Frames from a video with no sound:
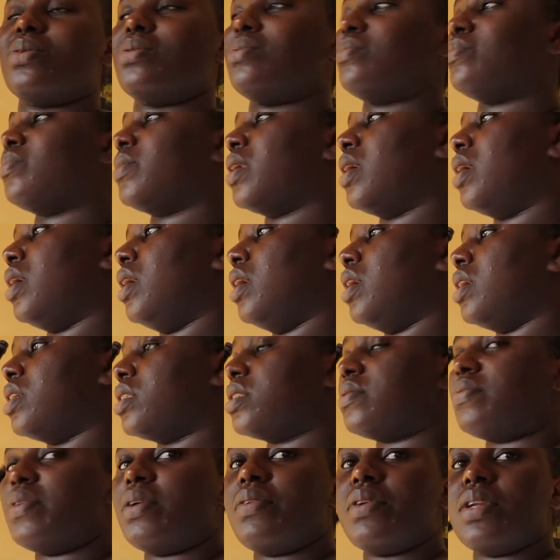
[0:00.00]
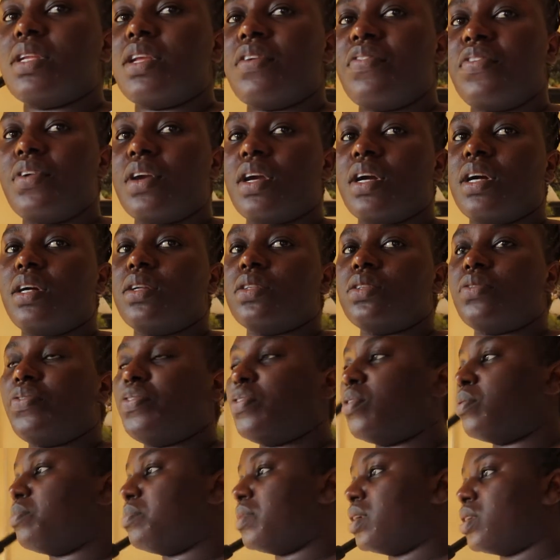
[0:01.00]
it's very difficult
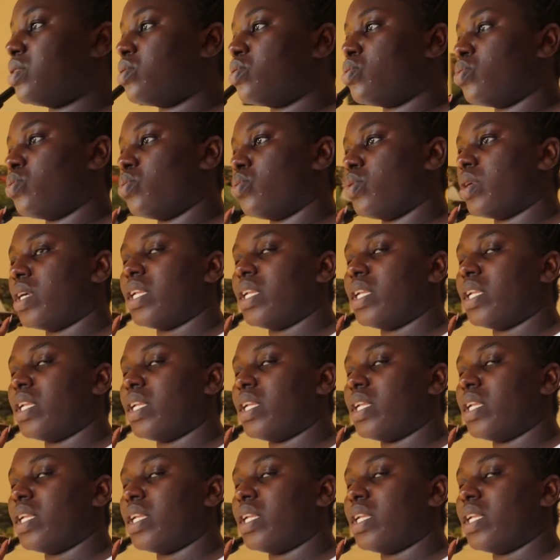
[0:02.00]
for me to